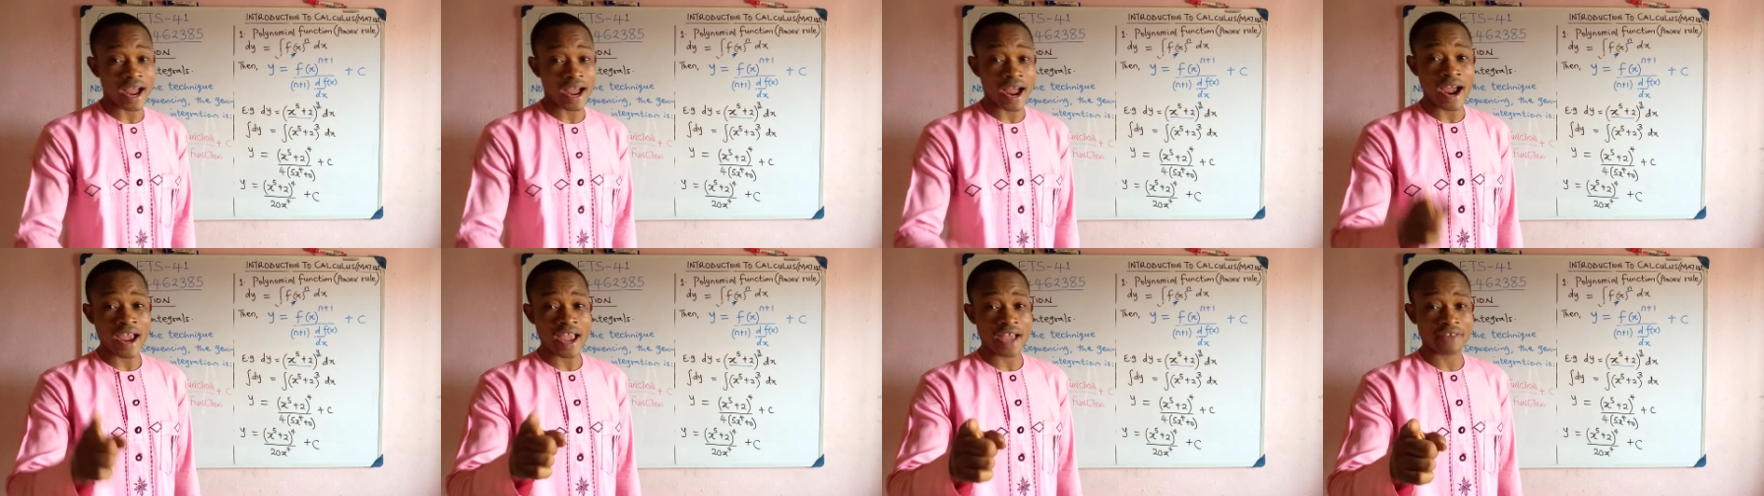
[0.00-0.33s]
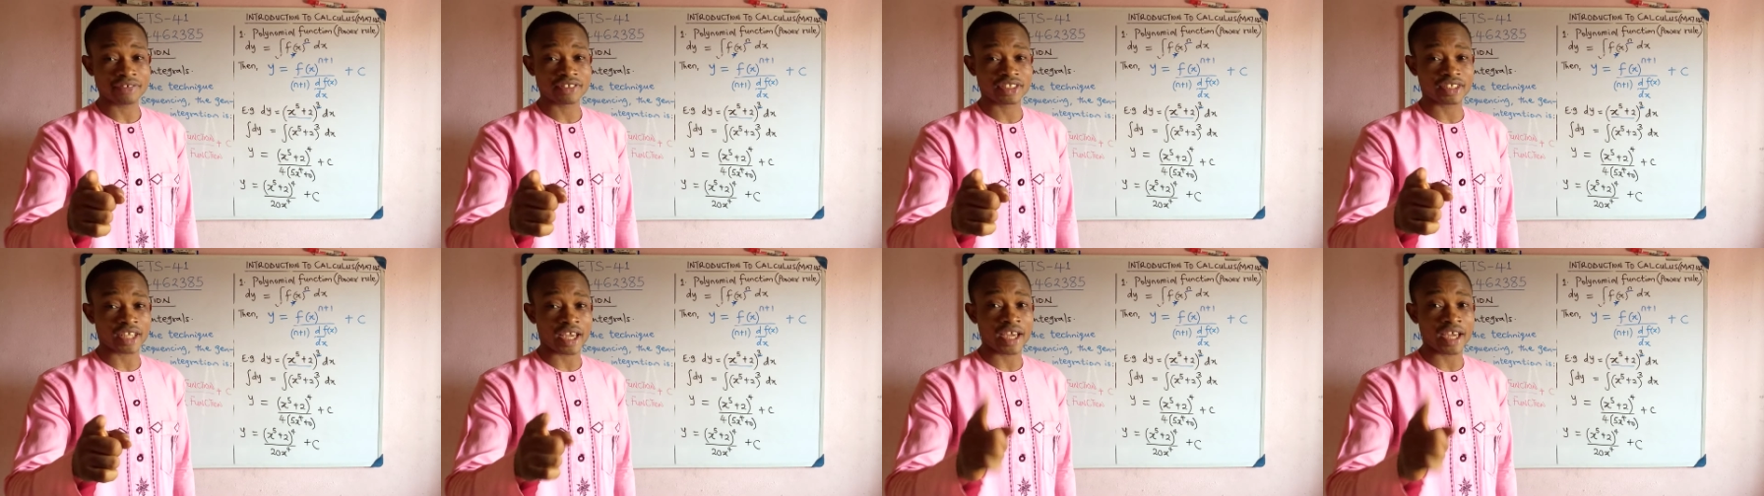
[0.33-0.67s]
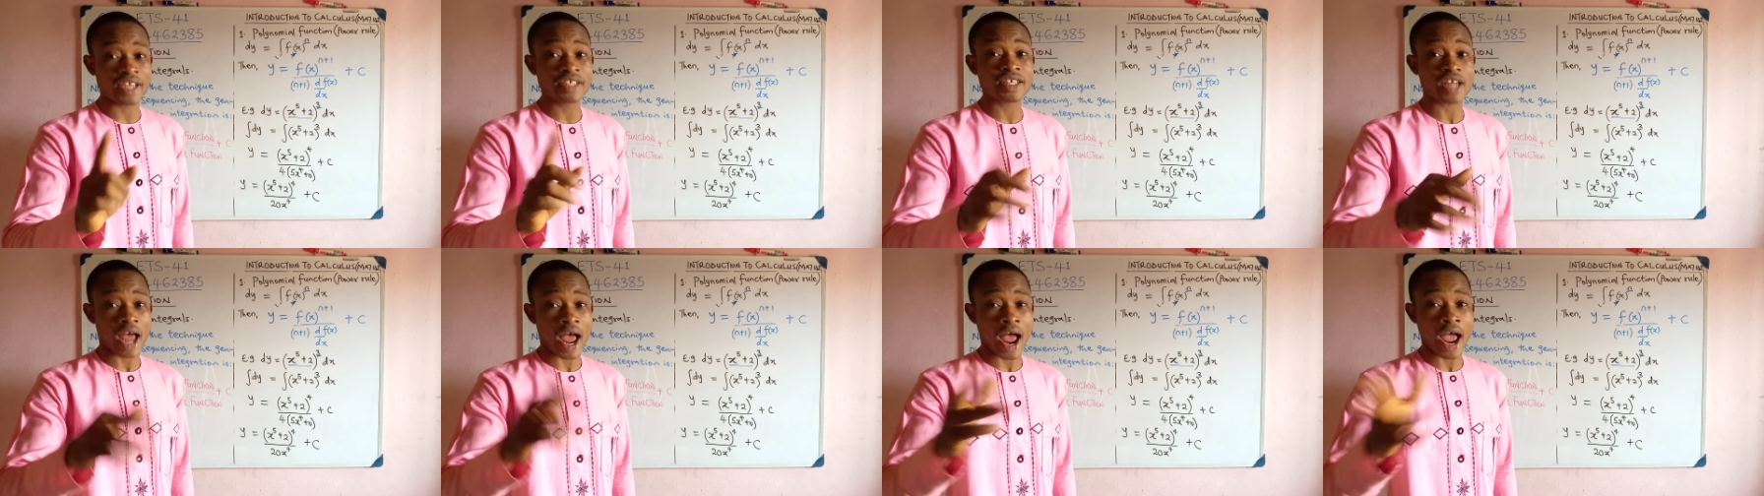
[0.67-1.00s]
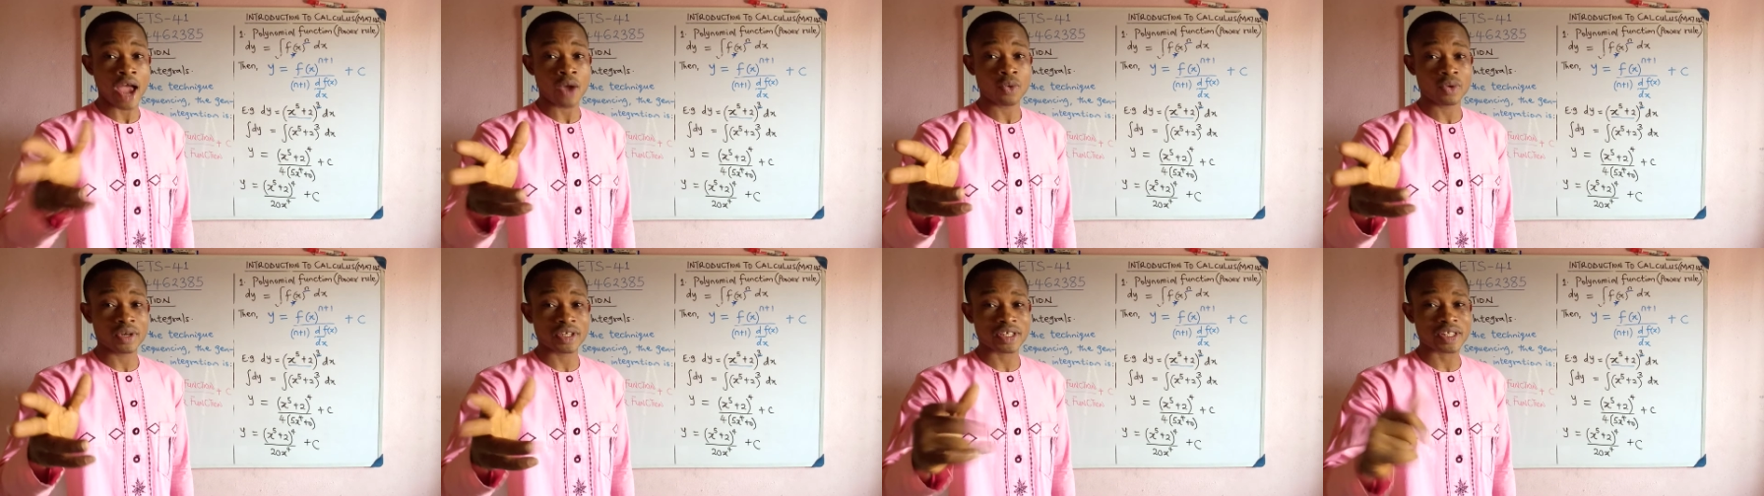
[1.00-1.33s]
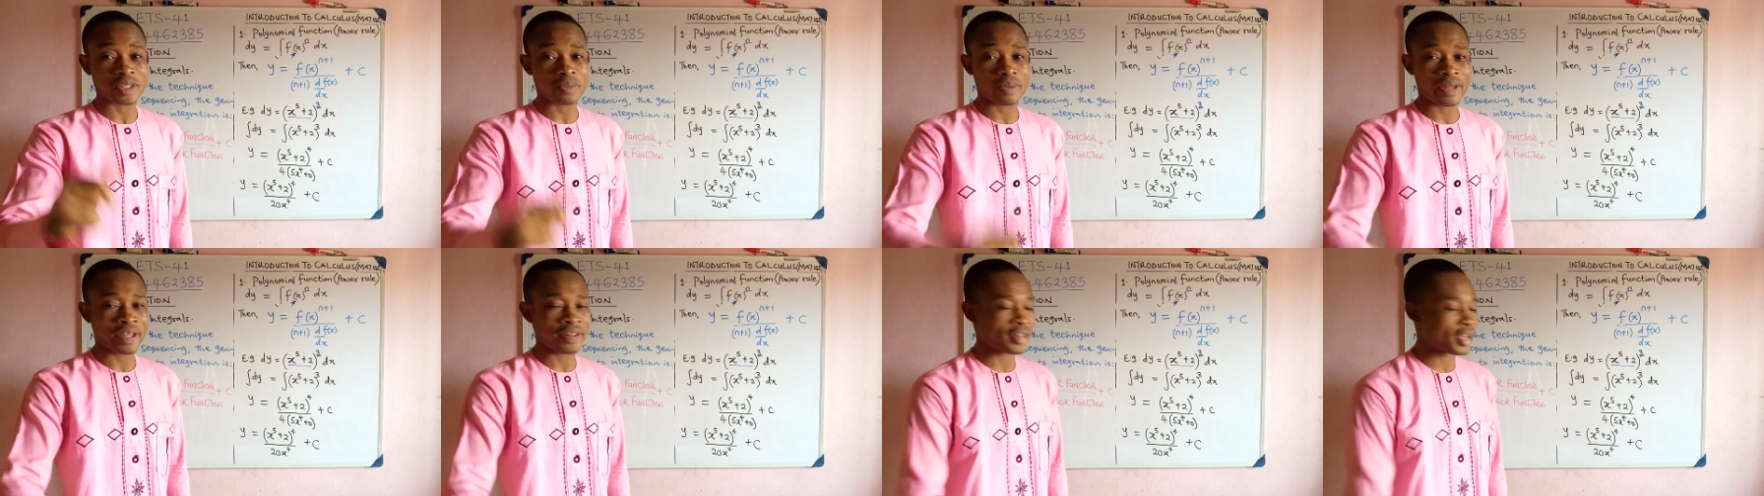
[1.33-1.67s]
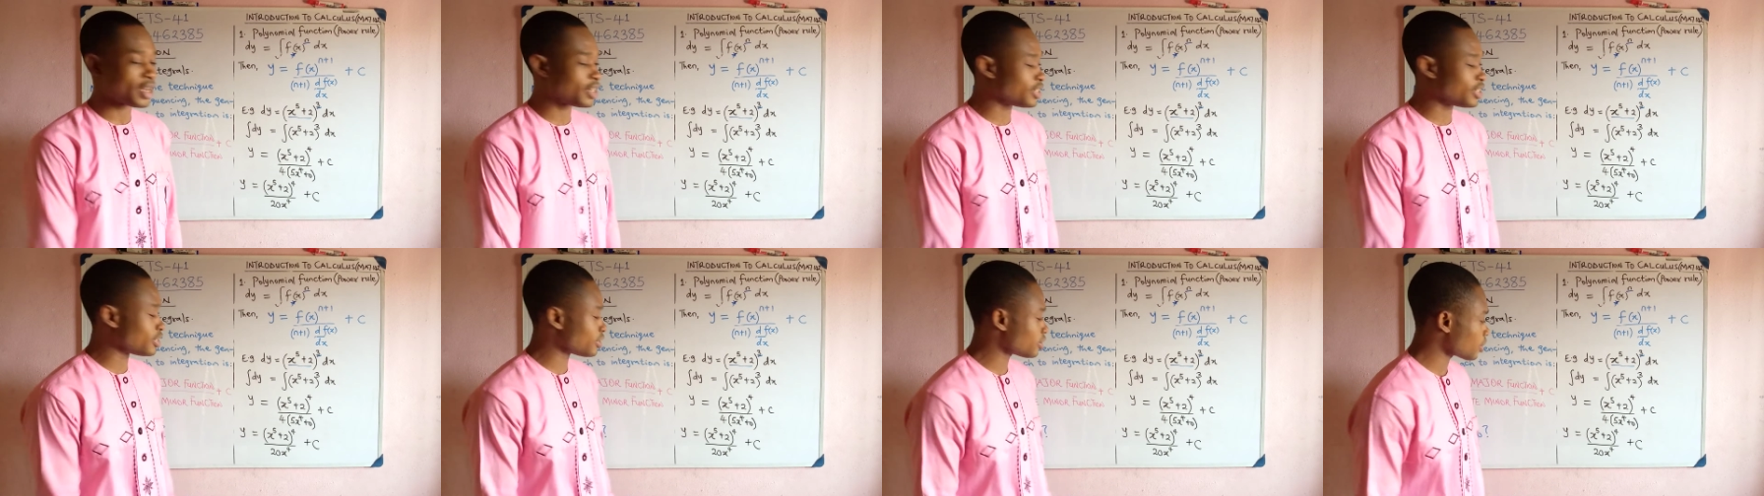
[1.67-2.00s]
I have said I will explain
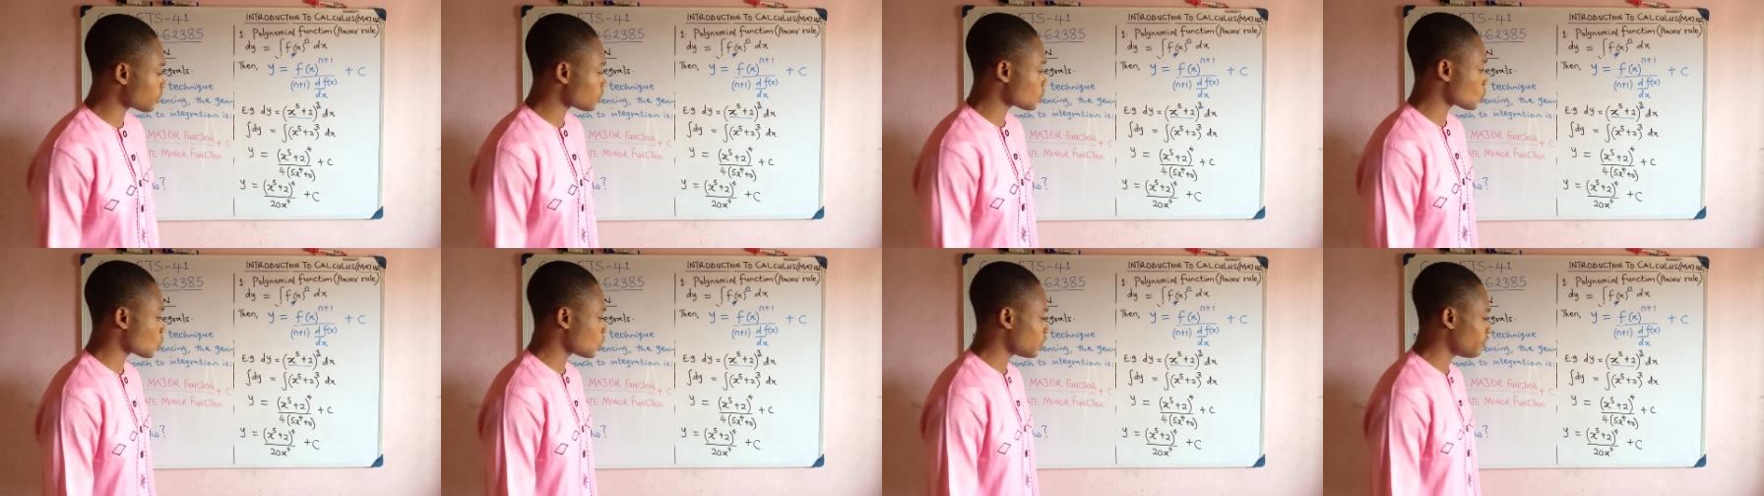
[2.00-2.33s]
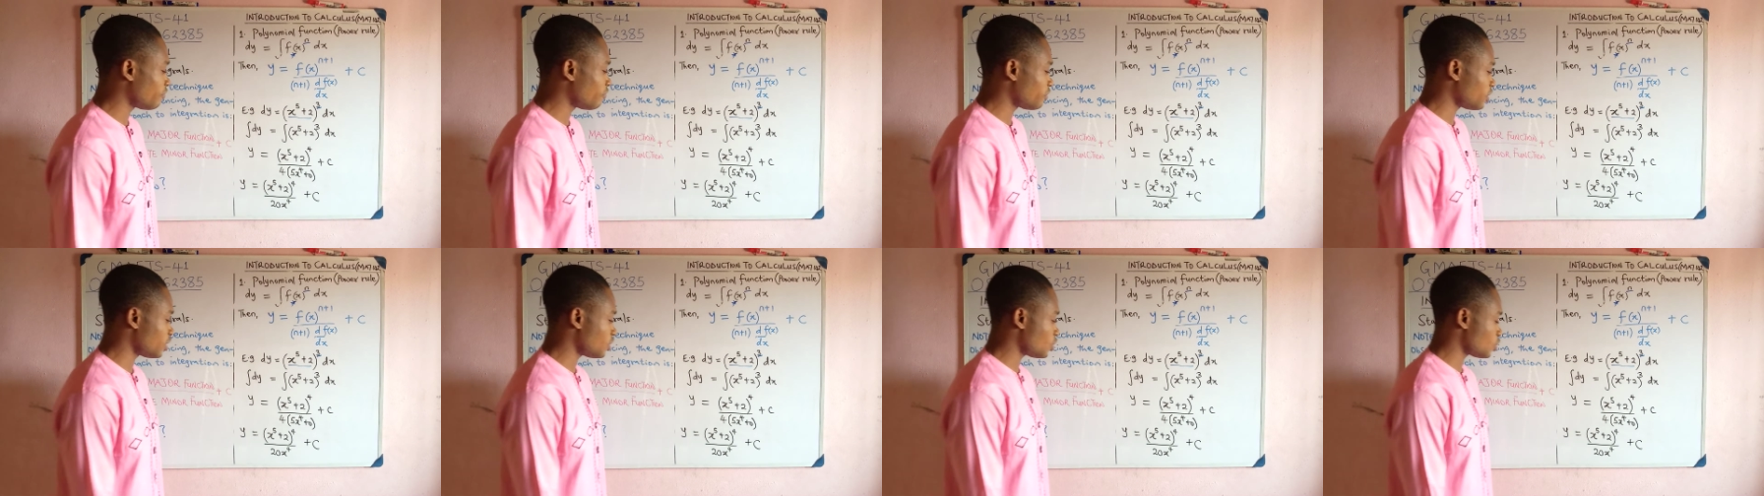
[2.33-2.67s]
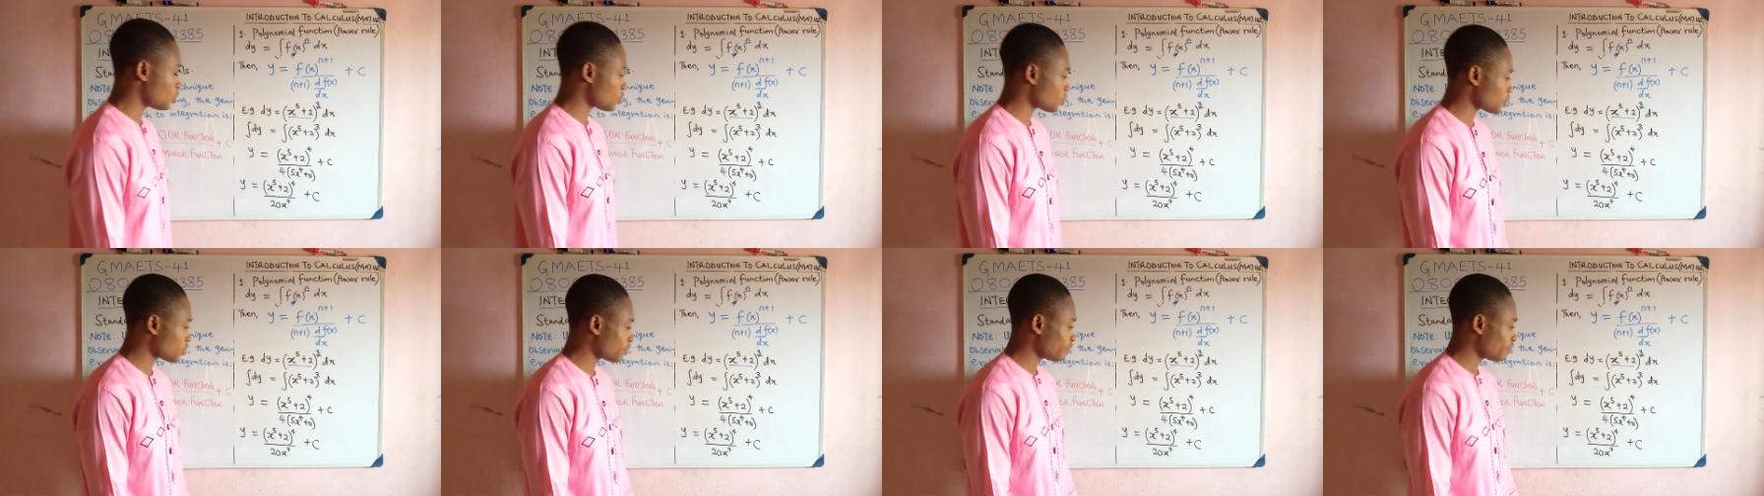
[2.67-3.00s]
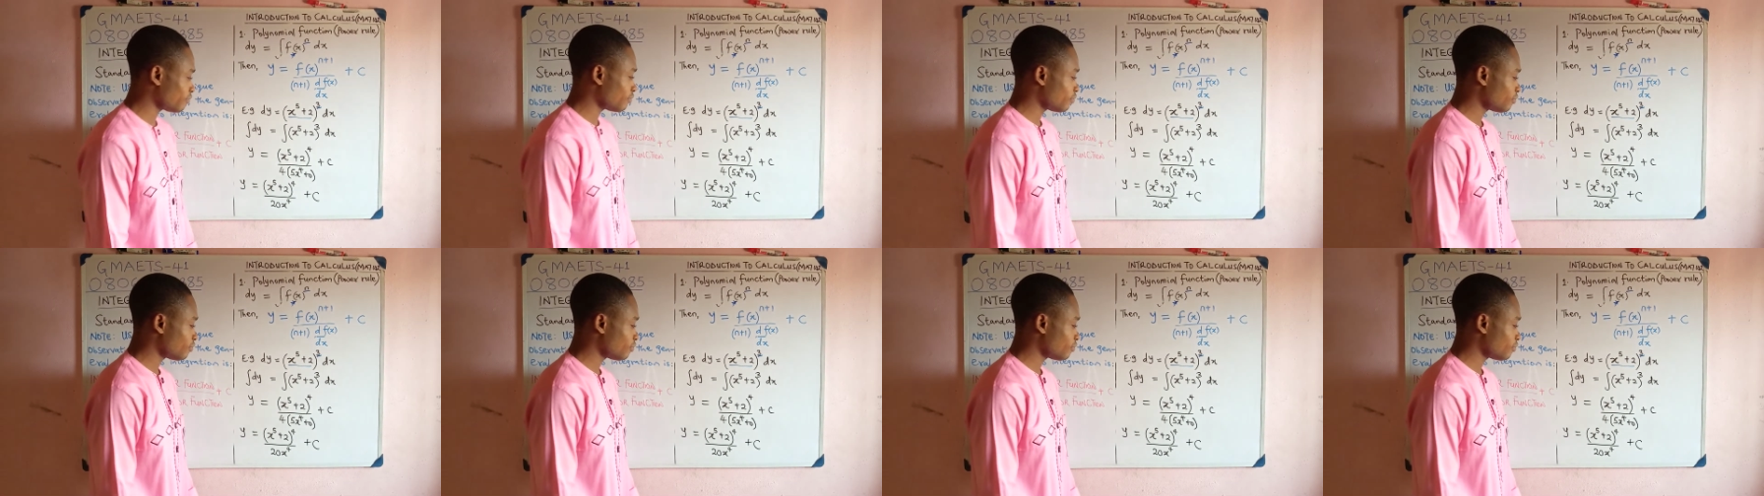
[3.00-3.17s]
that in subsequent videos.